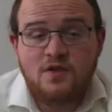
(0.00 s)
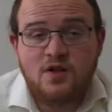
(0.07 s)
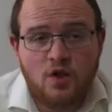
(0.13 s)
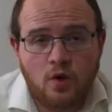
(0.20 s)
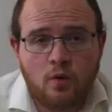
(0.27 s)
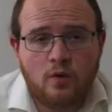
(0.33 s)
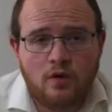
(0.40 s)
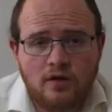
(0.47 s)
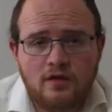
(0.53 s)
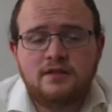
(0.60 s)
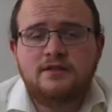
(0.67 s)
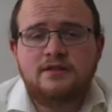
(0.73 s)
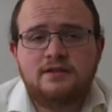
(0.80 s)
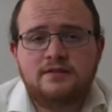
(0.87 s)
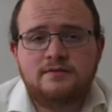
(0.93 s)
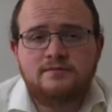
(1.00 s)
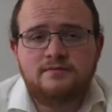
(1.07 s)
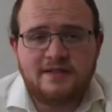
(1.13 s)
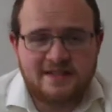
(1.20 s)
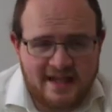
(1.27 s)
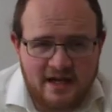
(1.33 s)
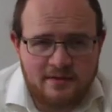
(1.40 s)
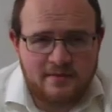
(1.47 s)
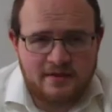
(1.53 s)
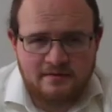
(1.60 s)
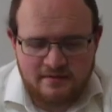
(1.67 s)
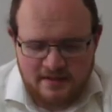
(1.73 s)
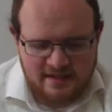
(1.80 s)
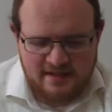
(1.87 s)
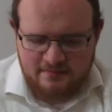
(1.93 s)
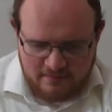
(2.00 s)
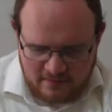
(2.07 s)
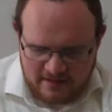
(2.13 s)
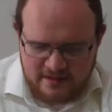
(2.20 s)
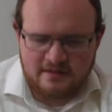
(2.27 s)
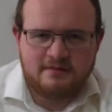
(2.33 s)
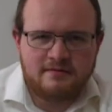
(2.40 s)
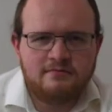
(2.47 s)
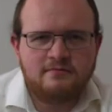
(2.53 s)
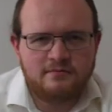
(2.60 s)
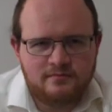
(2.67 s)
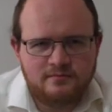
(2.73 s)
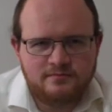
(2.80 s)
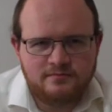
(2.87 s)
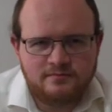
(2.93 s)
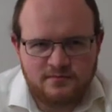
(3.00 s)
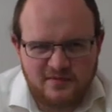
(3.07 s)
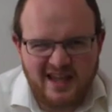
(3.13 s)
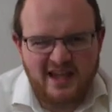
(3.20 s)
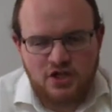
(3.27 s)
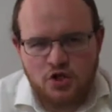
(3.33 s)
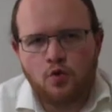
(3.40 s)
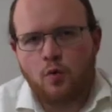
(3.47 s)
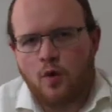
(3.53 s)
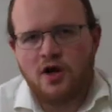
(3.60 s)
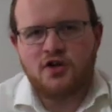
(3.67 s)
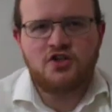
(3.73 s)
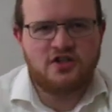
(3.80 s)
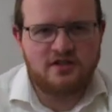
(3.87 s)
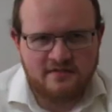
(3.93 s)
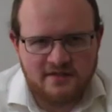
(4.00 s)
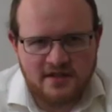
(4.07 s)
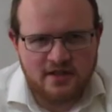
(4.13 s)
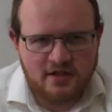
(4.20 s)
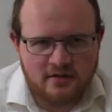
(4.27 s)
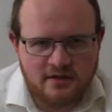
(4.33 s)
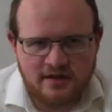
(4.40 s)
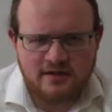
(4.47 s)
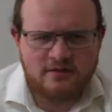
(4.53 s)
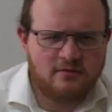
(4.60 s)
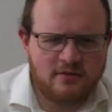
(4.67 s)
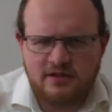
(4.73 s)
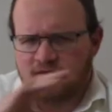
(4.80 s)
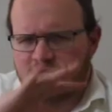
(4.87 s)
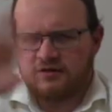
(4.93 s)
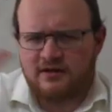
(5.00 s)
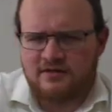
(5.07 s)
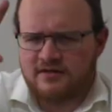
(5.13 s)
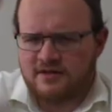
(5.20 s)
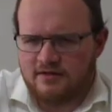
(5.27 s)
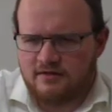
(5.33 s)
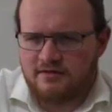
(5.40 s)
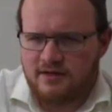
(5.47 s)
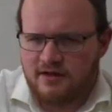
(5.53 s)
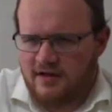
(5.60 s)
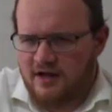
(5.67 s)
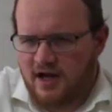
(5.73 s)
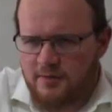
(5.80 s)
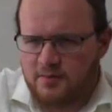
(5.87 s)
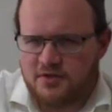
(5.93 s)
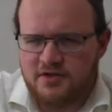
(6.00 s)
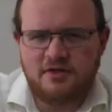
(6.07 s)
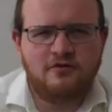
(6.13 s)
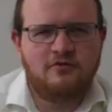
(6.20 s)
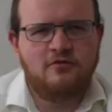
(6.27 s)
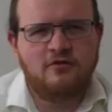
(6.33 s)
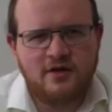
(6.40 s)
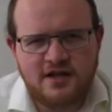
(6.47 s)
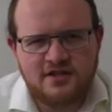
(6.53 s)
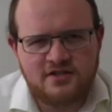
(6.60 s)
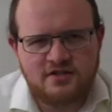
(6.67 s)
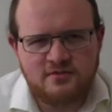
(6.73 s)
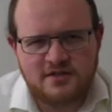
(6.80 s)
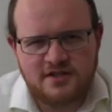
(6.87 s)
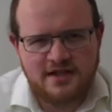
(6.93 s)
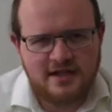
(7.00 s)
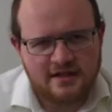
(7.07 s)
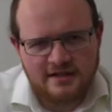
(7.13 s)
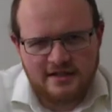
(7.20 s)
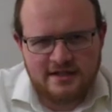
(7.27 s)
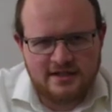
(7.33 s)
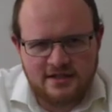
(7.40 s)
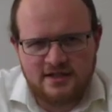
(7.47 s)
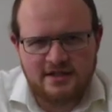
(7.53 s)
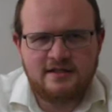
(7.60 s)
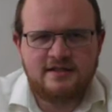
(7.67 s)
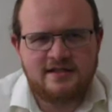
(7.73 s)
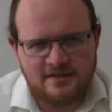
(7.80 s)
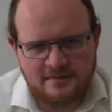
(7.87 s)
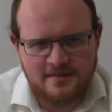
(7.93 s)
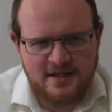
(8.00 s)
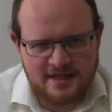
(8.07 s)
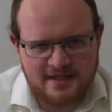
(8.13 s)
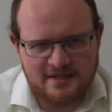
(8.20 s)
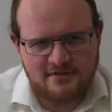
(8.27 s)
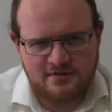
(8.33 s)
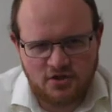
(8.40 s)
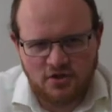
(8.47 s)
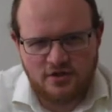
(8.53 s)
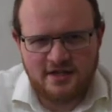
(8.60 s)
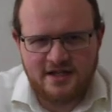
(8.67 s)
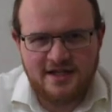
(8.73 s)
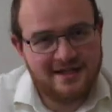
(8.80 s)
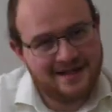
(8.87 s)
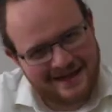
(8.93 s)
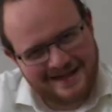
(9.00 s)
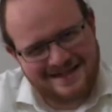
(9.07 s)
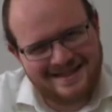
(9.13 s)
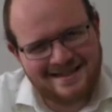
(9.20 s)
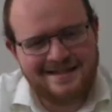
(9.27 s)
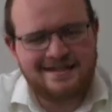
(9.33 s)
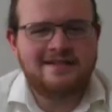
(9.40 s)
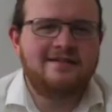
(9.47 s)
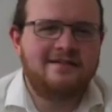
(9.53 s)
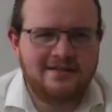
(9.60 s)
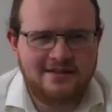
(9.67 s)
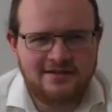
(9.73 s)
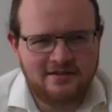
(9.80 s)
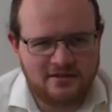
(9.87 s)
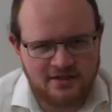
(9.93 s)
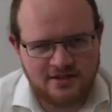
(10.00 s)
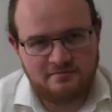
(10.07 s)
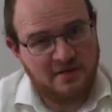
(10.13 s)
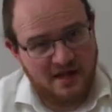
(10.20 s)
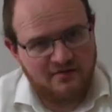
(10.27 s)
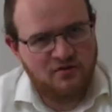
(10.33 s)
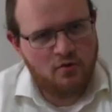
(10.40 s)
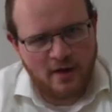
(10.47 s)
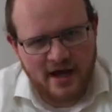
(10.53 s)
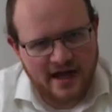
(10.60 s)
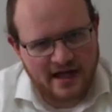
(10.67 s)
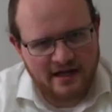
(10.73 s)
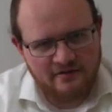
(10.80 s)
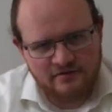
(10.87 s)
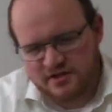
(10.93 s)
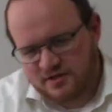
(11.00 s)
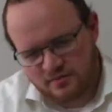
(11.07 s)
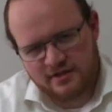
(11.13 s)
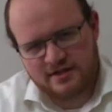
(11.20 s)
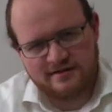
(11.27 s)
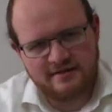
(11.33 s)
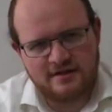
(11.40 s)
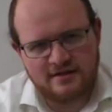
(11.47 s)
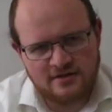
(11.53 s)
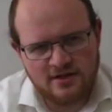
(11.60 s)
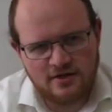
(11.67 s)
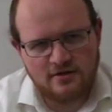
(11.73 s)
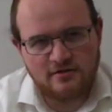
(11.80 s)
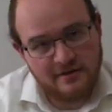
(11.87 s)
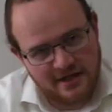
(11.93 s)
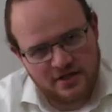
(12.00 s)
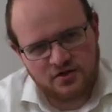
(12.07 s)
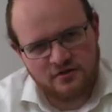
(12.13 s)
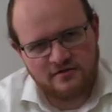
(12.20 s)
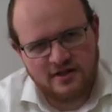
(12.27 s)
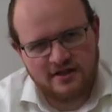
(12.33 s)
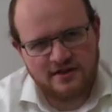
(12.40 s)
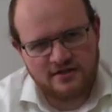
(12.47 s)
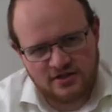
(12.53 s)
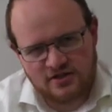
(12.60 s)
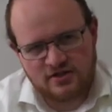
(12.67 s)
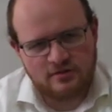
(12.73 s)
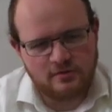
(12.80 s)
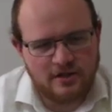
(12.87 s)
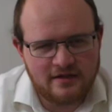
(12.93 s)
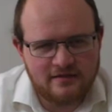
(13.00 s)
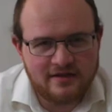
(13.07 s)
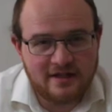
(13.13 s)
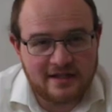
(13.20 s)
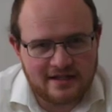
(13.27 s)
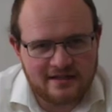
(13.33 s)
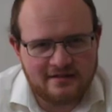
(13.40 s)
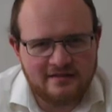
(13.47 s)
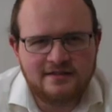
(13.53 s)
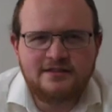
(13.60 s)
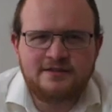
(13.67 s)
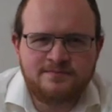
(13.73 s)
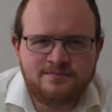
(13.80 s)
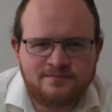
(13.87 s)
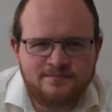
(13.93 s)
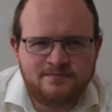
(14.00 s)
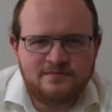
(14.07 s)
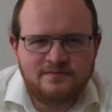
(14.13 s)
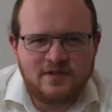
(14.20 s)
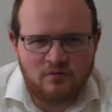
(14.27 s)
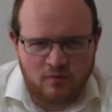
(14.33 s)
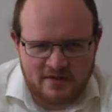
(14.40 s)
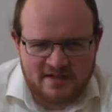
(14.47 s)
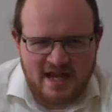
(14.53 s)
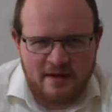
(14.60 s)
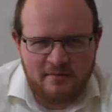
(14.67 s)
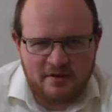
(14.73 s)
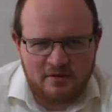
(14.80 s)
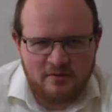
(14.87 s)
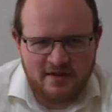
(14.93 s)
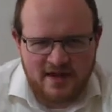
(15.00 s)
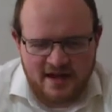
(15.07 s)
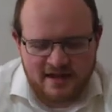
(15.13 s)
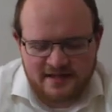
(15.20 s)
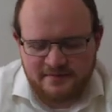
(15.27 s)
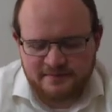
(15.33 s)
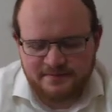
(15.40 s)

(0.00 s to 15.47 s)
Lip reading: your assignment, this as in that you watched the video. I think when there's a option in Google Classroom to say, submit, turned in, I did it. So just, if you have, just please let us know that you've done it, just so we have an idea of what's happening with that.